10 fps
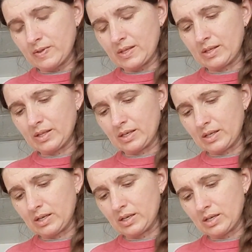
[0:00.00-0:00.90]
And
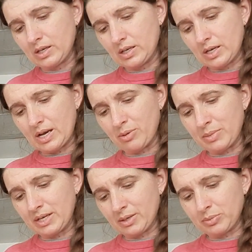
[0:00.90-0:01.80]
then I'll
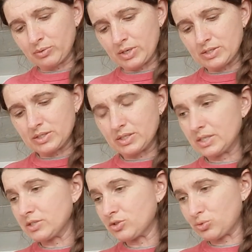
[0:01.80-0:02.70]
make up the rest of
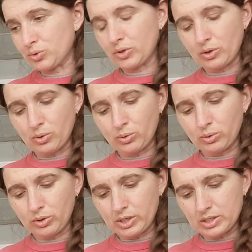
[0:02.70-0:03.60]
these, drill the
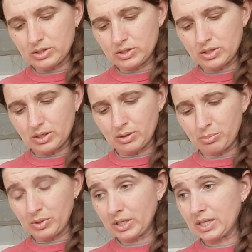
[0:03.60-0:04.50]
hole into the
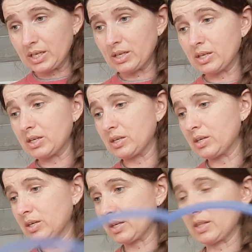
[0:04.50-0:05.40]
bucket,
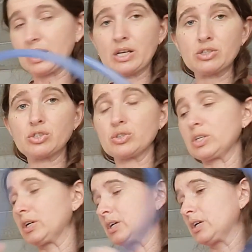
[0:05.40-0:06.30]
and then I'll show
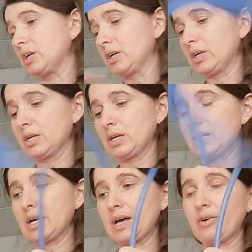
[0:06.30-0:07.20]
you
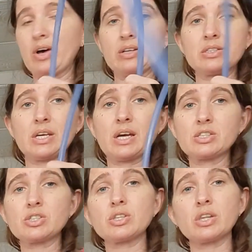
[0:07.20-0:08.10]
how I'll
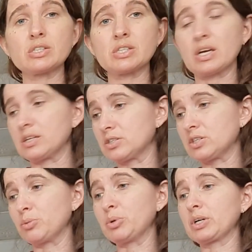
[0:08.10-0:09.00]
attach this end to
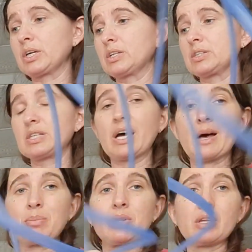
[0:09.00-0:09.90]
the bucket
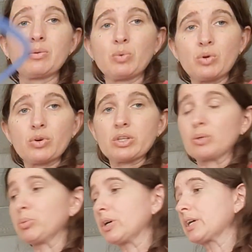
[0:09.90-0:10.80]
top, and then we'll go get the
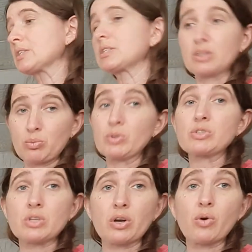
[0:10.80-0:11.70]
buckets, and then we'll
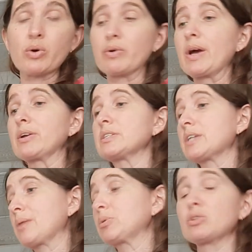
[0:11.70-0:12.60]
start going around and
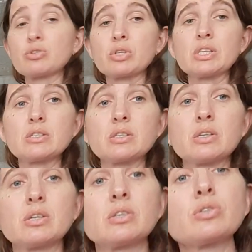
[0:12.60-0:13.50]
tapping the trees.
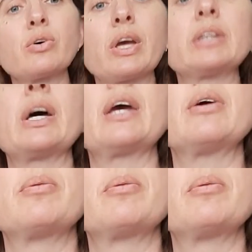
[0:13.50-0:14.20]
So hang tight.